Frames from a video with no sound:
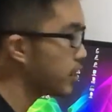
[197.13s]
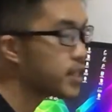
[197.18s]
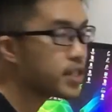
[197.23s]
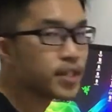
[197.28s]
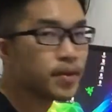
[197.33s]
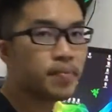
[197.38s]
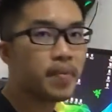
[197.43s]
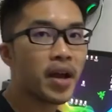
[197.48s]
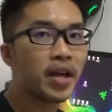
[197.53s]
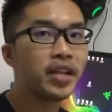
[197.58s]

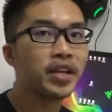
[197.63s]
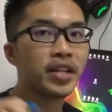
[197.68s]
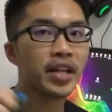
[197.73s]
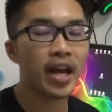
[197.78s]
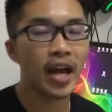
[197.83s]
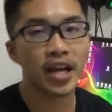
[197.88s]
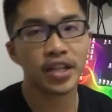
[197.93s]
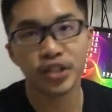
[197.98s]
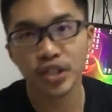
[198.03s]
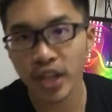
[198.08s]
is the method
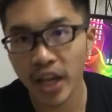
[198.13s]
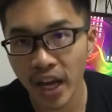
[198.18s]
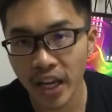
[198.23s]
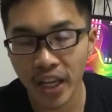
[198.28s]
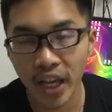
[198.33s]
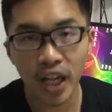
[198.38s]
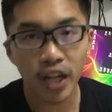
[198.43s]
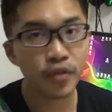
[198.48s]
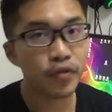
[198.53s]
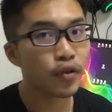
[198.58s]
that actually
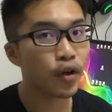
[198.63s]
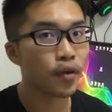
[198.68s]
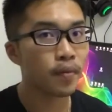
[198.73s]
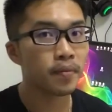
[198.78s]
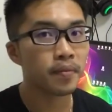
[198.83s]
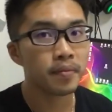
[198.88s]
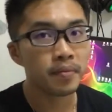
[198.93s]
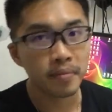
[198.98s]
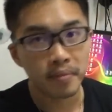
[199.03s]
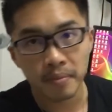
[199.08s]
I get it
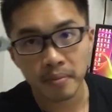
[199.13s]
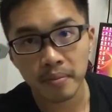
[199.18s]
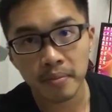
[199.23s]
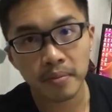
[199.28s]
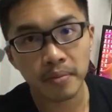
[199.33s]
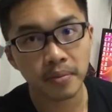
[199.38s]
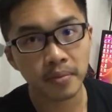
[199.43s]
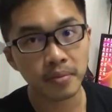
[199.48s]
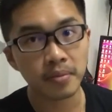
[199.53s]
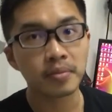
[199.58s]
from
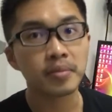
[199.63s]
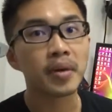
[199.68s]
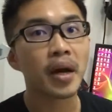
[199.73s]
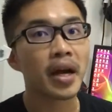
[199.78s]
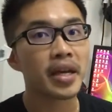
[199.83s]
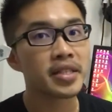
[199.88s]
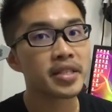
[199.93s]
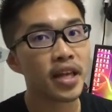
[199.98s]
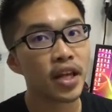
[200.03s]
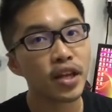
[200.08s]

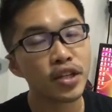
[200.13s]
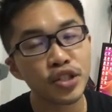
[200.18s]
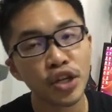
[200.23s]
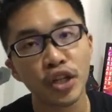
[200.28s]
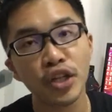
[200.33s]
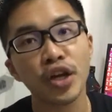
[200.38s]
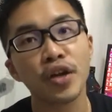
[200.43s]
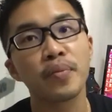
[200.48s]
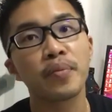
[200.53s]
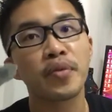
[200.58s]
my Standard
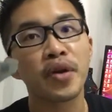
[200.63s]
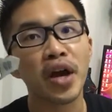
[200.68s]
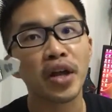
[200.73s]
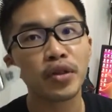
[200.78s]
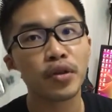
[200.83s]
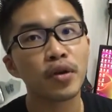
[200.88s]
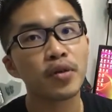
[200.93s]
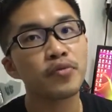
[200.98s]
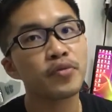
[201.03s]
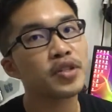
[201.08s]
Chartered
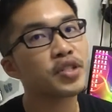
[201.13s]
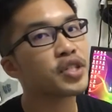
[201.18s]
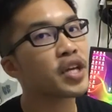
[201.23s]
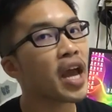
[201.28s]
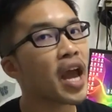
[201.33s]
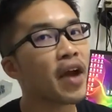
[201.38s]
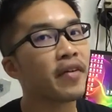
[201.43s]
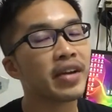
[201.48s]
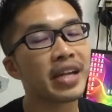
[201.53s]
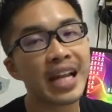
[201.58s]
marathon,
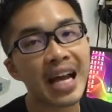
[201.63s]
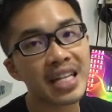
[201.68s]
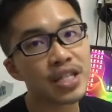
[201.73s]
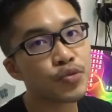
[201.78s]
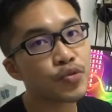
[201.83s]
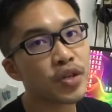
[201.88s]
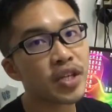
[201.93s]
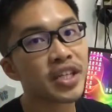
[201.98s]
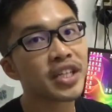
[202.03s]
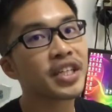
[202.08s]
which held
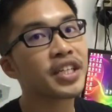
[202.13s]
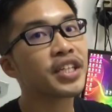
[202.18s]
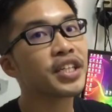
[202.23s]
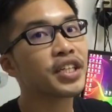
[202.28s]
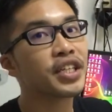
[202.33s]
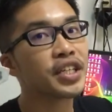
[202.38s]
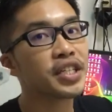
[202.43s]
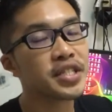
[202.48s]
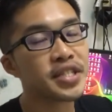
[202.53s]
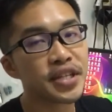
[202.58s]
last week
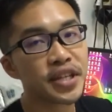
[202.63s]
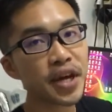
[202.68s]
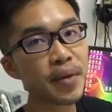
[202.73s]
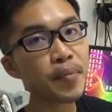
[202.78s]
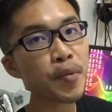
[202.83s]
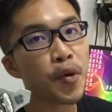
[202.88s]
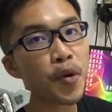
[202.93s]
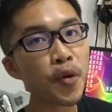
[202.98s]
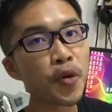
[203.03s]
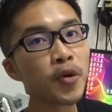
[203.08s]
in
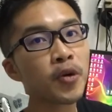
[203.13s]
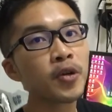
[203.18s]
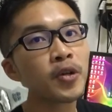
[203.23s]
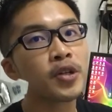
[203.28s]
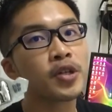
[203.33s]
Singapore.